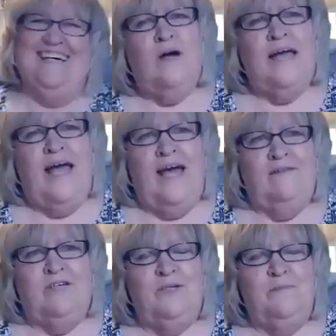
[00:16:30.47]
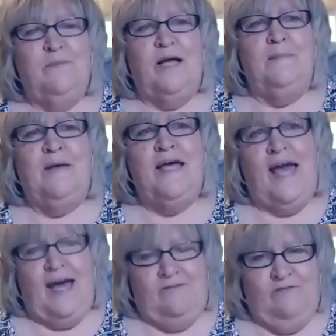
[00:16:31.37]
I haven't, but I may
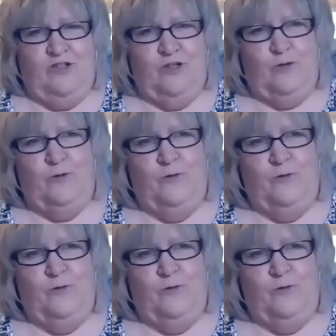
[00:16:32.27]
have to.